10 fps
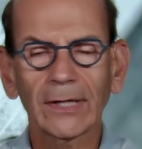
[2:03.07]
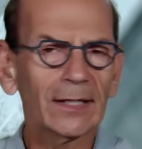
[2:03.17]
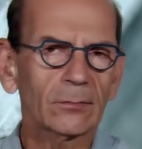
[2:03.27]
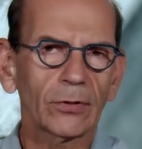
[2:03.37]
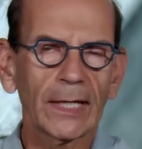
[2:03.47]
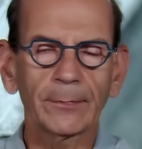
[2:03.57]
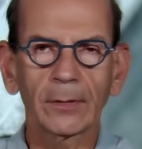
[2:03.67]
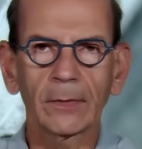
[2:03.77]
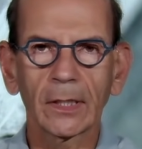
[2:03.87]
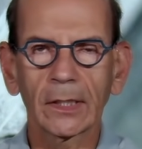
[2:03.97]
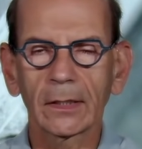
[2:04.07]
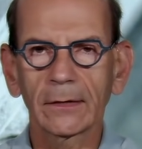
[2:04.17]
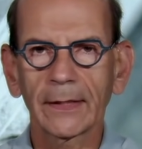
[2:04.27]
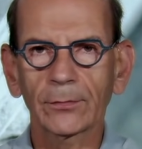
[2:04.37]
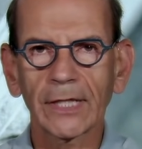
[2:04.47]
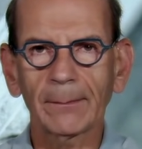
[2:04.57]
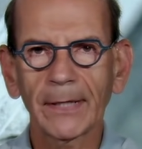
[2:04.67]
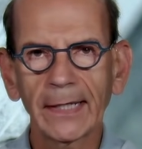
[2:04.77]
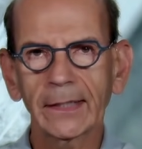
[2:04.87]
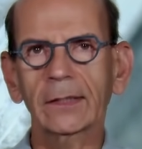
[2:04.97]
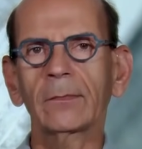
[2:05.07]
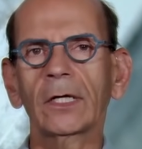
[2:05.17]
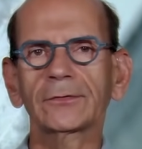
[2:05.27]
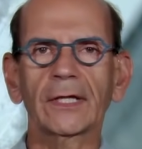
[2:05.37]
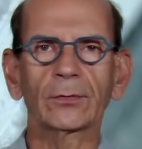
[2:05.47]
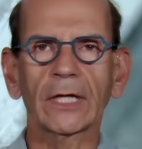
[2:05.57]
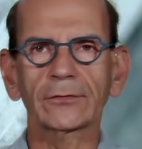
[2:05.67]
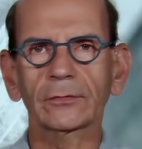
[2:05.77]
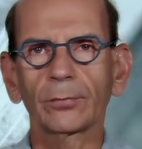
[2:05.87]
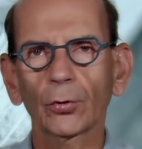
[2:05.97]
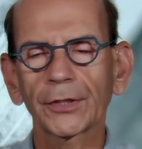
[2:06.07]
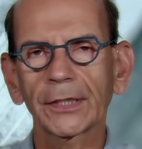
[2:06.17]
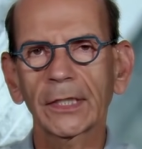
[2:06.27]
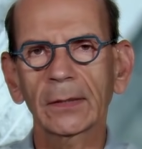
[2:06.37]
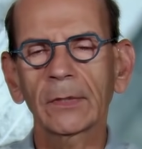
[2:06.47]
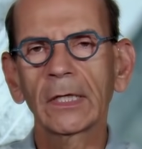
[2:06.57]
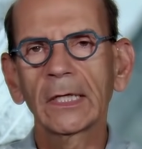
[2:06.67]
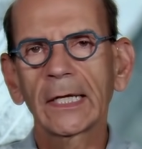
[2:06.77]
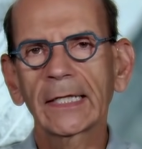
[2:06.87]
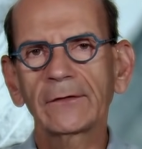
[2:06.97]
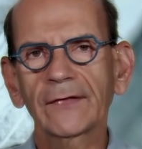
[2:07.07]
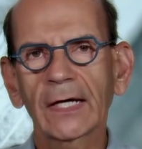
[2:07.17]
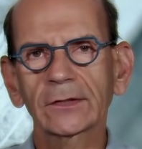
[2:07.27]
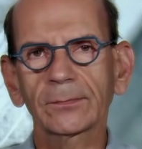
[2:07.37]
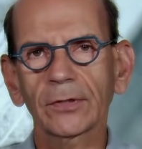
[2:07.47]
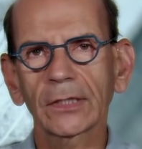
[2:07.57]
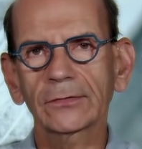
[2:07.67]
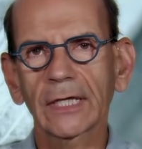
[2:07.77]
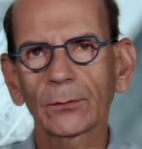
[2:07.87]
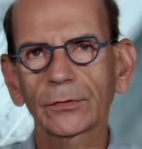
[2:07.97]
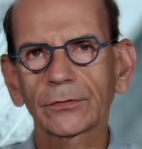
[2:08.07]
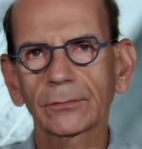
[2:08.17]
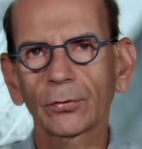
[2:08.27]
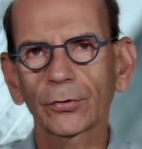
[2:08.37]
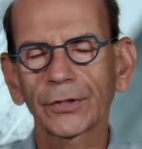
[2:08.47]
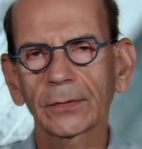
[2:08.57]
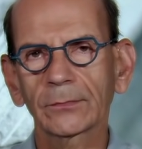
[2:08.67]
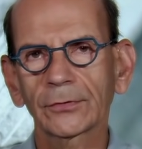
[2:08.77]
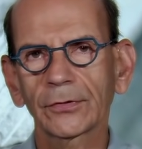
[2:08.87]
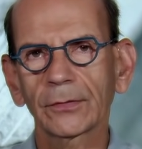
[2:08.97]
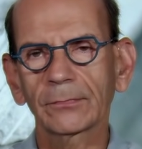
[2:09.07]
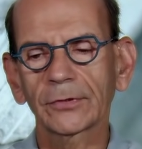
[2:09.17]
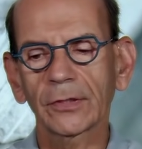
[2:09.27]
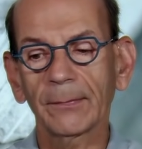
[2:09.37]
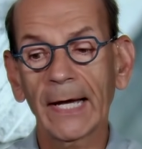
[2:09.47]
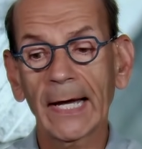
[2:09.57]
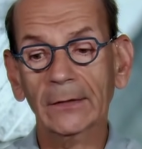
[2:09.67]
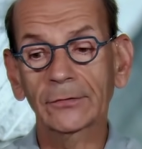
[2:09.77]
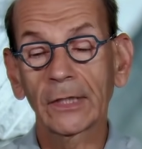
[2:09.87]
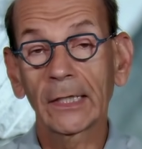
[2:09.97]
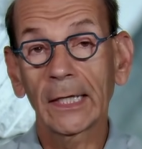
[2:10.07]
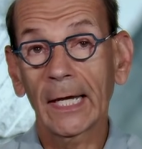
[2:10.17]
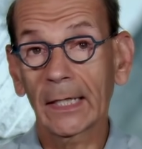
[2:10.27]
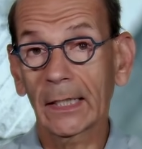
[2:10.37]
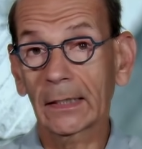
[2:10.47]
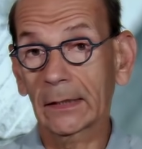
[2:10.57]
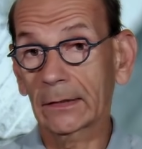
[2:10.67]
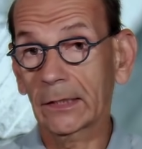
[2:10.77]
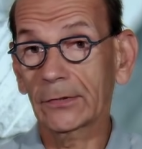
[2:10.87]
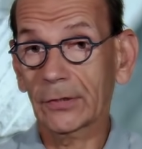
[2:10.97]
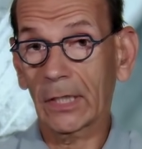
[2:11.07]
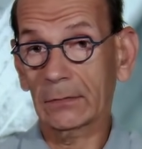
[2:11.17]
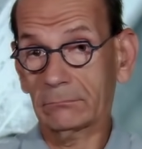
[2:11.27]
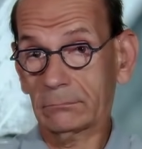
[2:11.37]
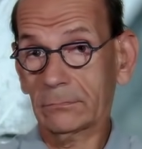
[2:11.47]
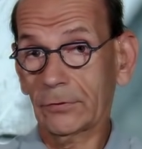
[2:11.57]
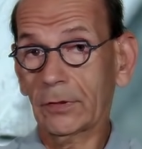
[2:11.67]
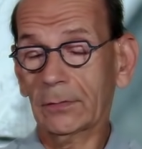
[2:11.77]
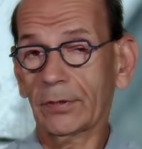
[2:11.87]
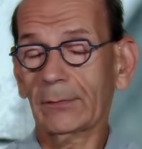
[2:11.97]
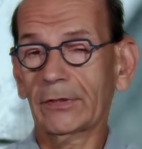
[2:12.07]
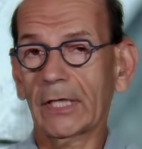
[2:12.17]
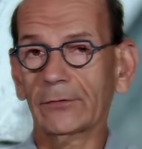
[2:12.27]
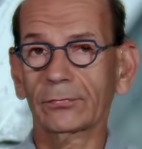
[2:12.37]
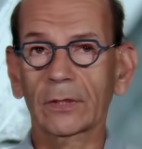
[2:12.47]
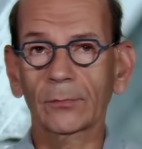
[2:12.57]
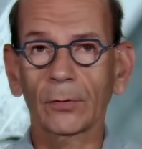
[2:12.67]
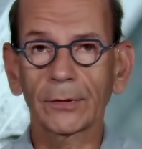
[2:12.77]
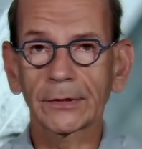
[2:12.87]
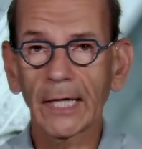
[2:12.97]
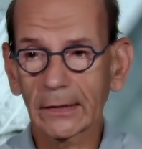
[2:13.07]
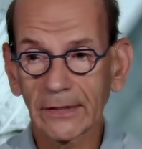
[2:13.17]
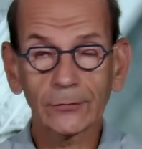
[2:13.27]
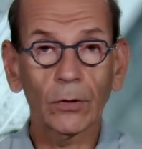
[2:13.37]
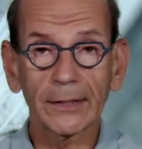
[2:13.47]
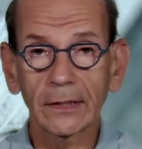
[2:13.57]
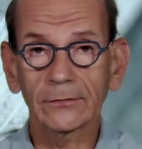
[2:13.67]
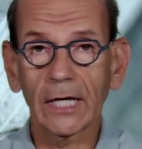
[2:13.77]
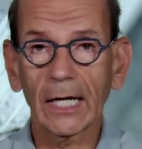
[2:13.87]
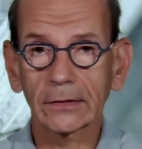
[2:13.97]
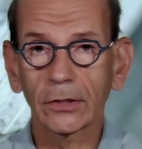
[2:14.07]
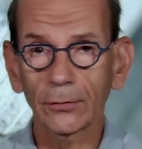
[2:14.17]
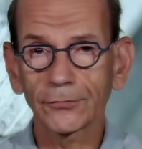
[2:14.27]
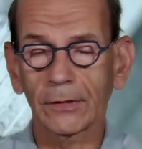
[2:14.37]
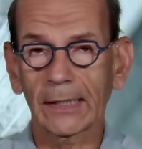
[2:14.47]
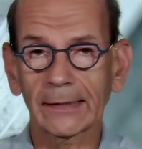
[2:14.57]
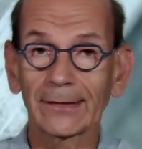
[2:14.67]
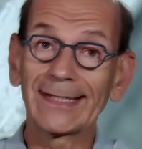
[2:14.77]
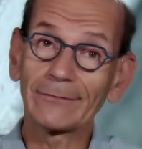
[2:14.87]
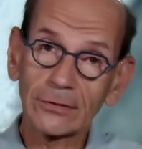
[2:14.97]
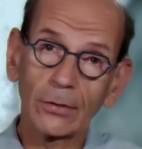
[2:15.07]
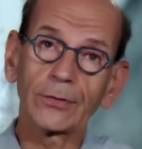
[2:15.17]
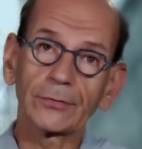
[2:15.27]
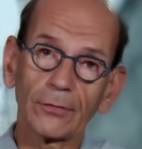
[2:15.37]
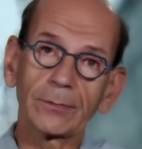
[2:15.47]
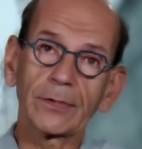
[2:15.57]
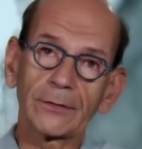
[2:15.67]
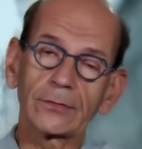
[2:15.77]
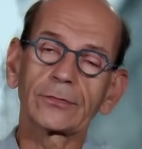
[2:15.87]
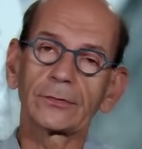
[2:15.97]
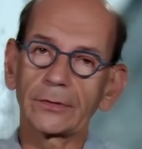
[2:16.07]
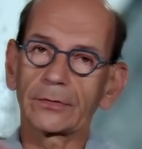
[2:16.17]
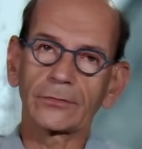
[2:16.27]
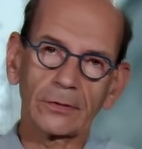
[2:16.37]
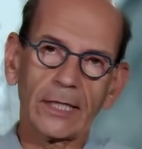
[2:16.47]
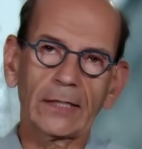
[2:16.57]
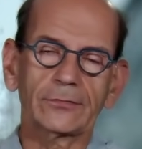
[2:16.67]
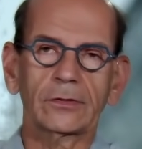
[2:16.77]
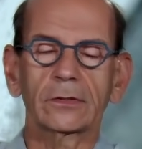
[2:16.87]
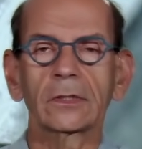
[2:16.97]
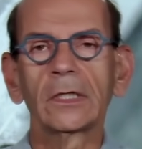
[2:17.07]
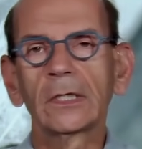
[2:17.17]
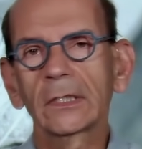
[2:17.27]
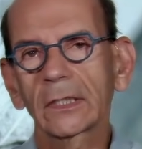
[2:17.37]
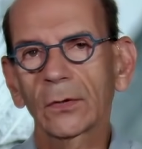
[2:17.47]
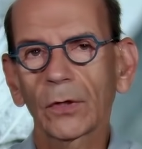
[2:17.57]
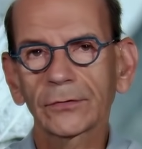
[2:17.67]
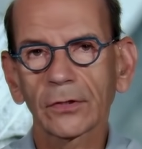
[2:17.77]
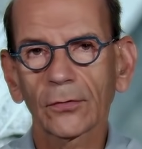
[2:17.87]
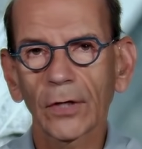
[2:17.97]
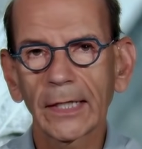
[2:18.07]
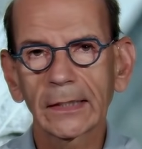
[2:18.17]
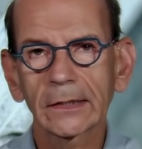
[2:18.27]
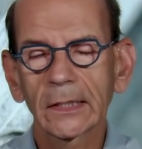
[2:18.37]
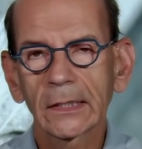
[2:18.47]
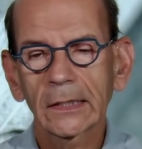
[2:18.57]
I don't blame him. Uh, they were not paying him much, they were not supporting him, and he found a place that would support him to the, to the max and, and Keyshawn, you can probably guess where I'm going next. That's why he is a hot coach right now, even though he's only been there two years and last year, you know, wasn't great.